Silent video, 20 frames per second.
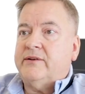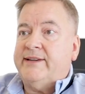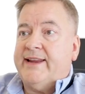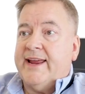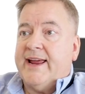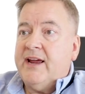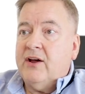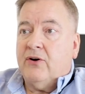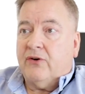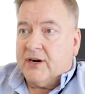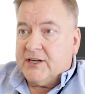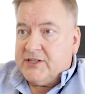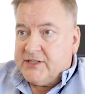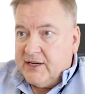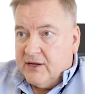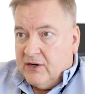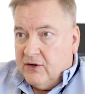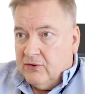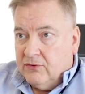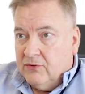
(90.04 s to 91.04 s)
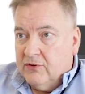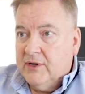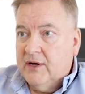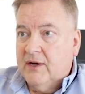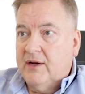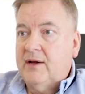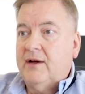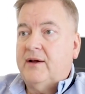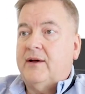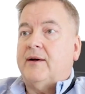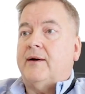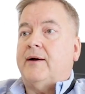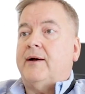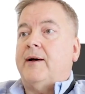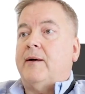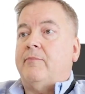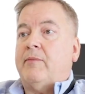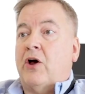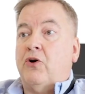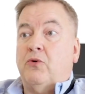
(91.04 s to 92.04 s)
day or a single
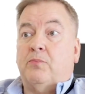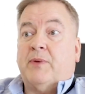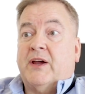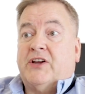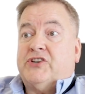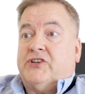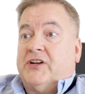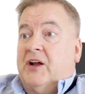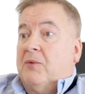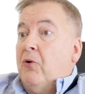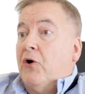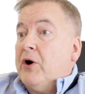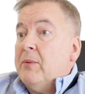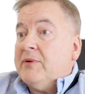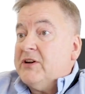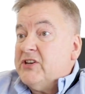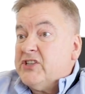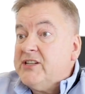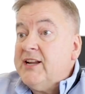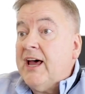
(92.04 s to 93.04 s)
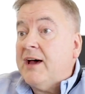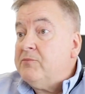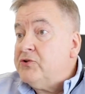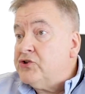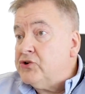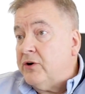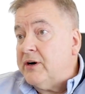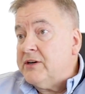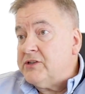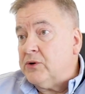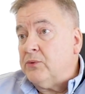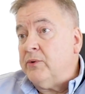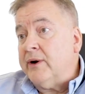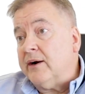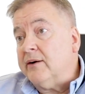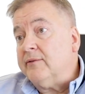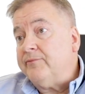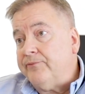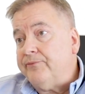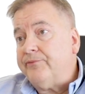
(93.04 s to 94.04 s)
outpatient appointment snapshot, as it
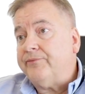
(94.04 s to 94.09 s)
were.